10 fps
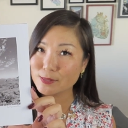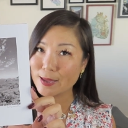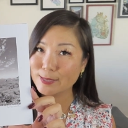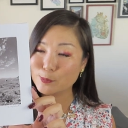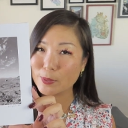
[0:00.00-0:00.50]

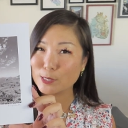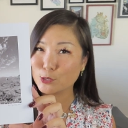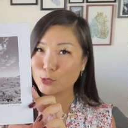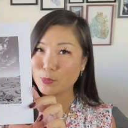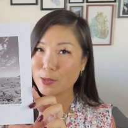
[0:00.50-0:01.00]
size, but I
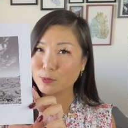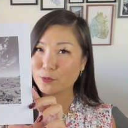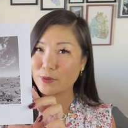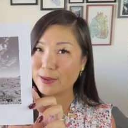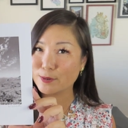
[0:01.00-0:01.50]
should be able to
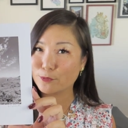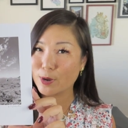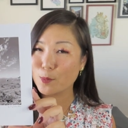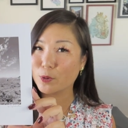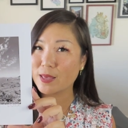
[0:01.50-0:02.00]
find a
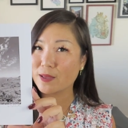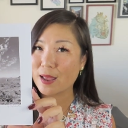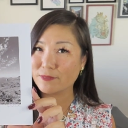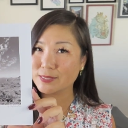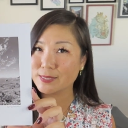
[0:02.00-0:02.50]
frame without
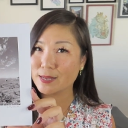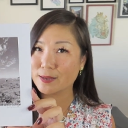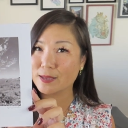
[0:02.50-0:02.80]
having to get it